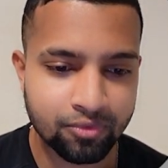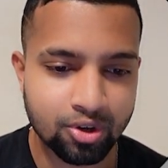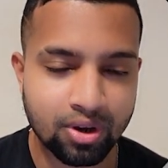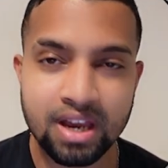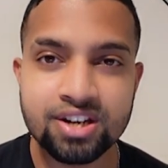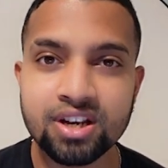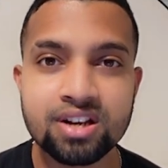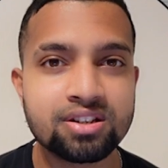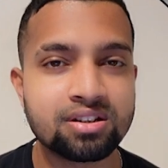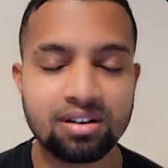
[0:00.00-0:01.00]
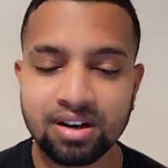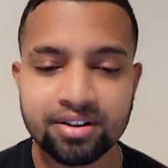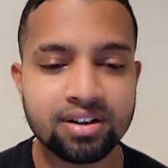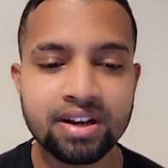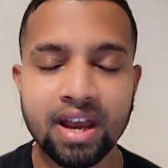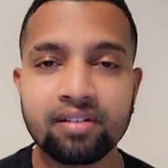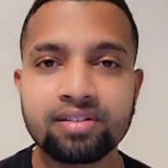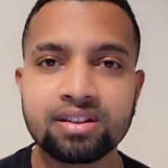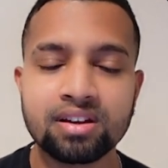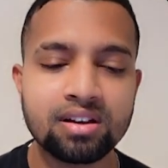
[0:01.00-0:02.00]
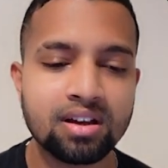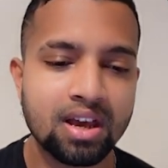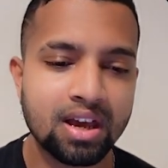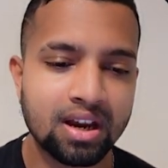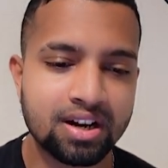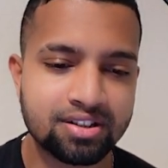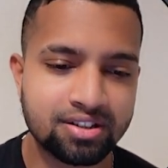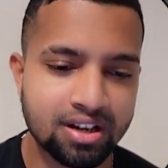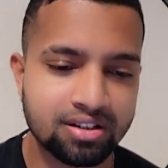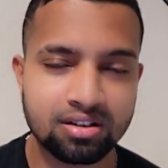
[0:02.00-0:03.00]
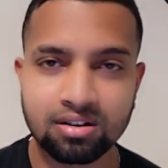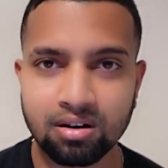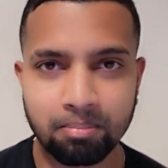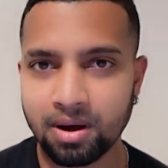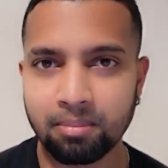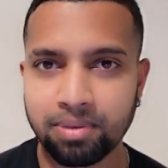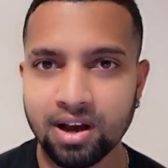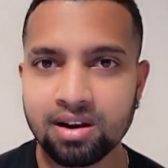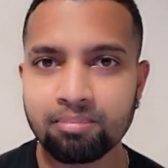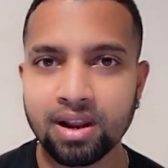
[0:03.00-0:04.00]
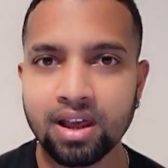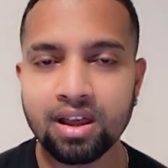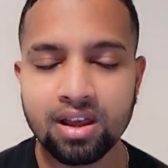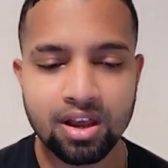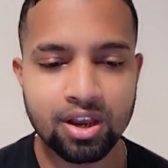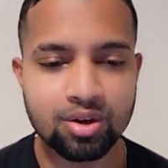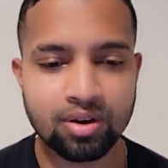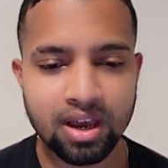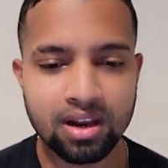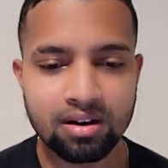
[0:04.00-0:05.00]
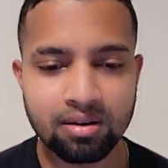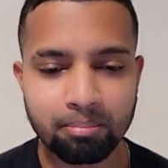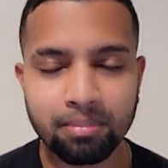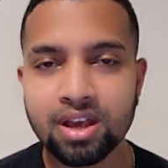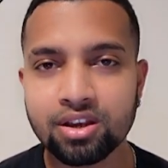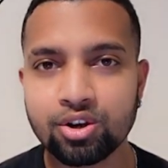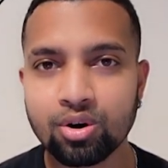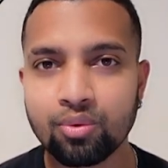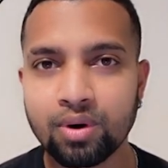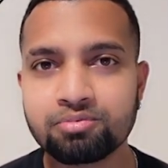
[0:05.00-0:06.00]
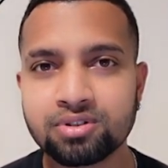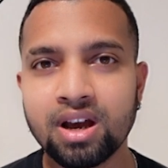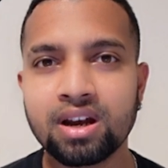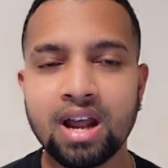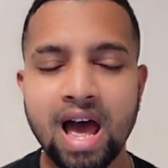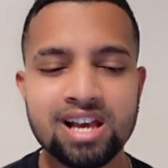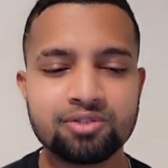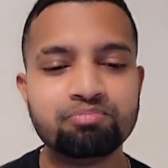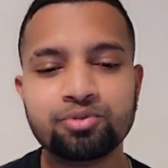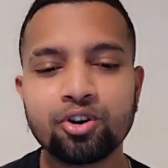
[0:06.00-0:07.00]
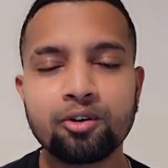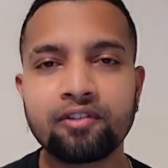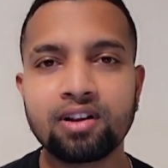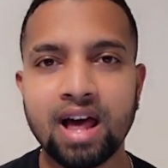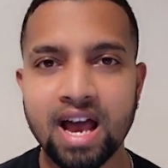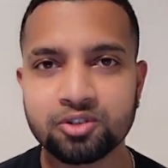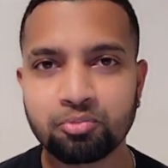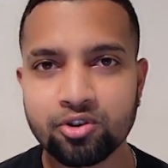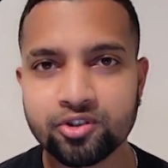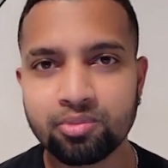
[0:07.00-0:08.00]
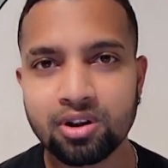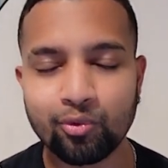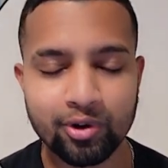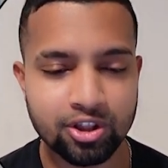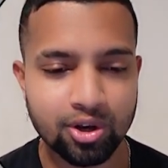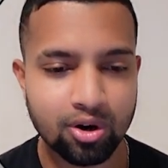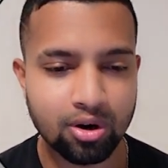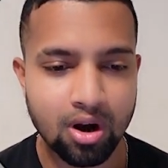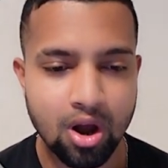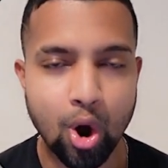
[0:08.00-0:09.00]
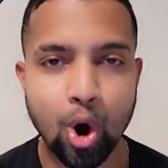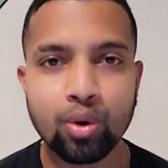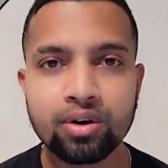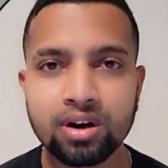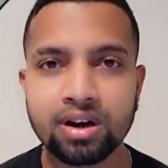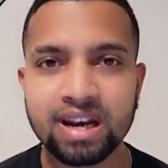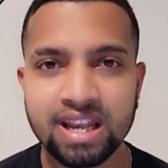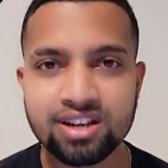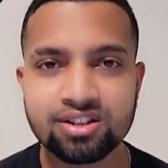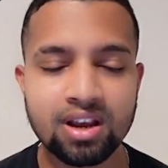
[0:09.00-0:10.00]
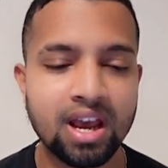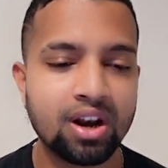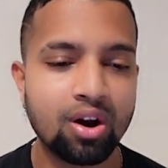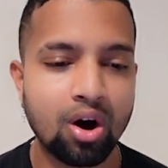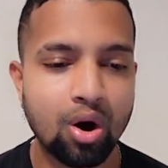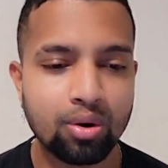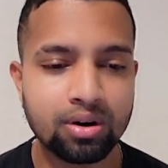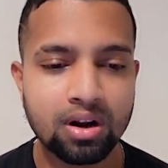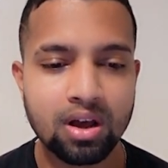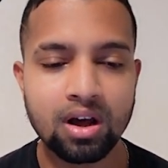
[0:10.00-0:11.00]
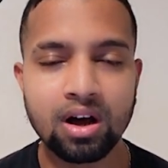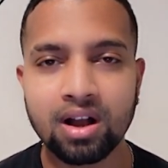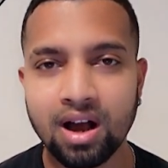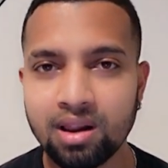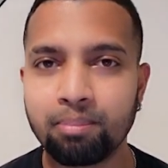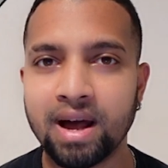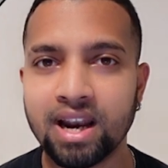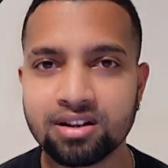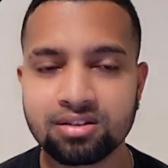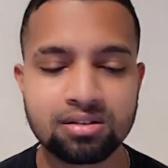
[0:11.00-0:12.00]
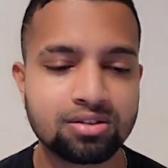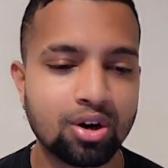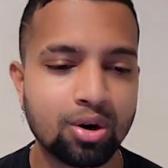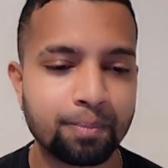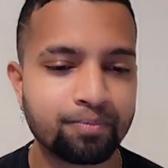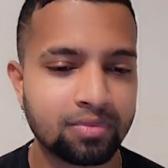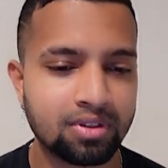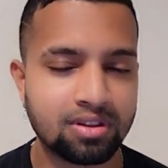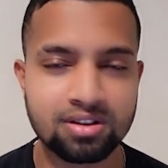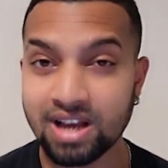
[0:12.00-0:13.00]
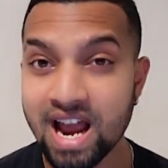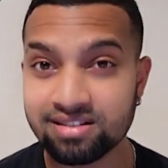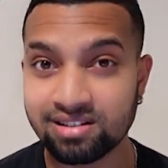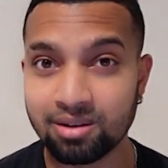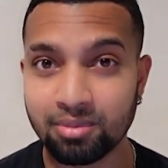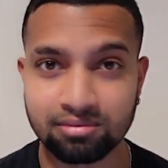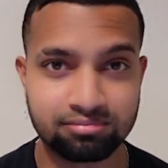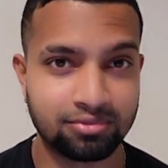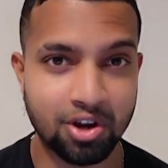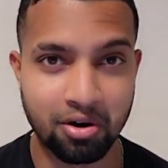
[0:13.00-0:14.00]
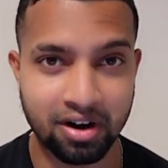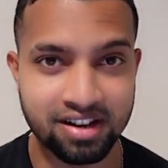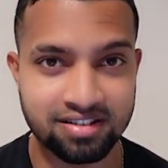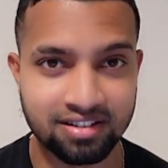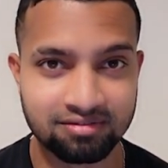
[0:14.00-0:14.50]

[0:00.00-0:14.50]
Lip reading: You can change literally everything. It's just plug and play. You can make your website as beautiful as possible with your own niche and own color palettes. So the sky's the limit. Go crazy.